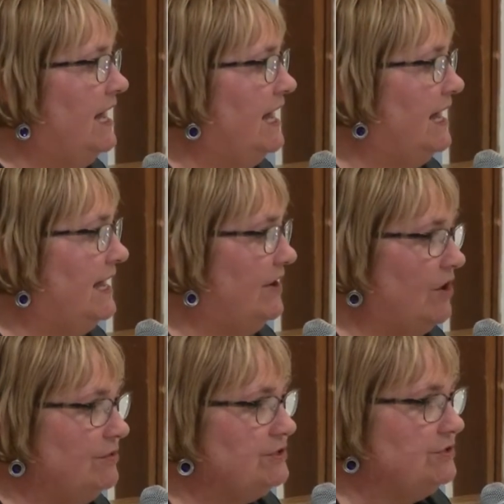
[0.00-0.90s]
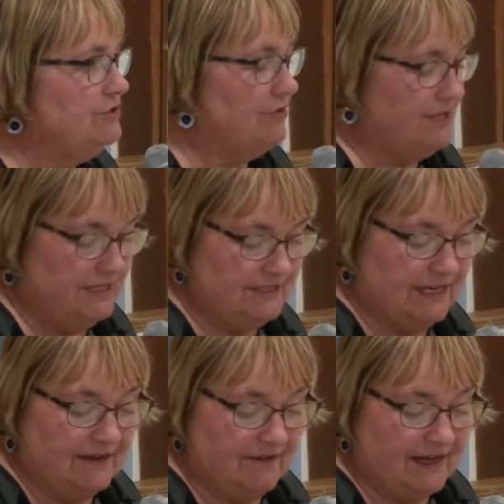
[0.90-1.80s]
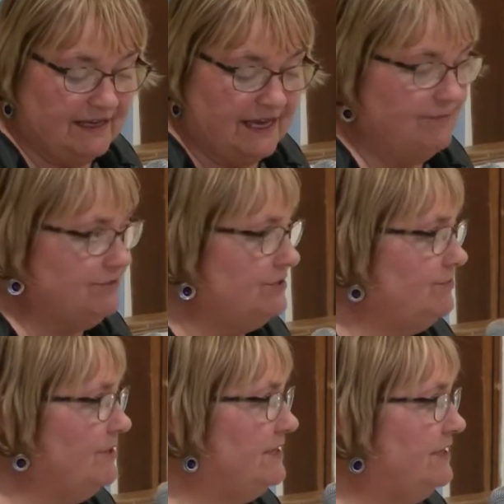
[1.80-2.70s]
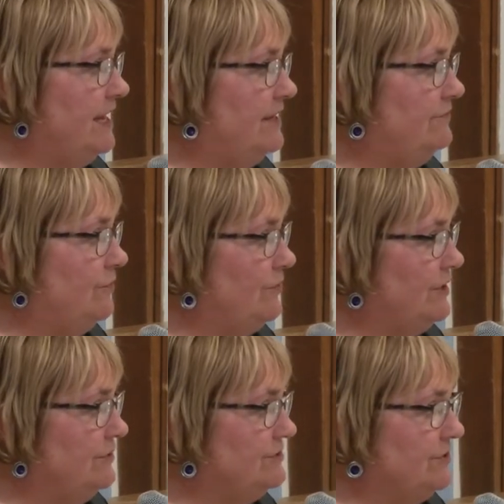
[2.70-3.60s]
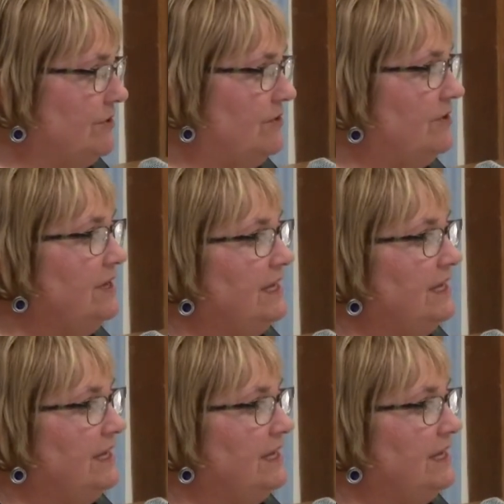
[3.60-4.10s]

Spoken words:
I always enjoy this. I came to the one that you had 4 years ago,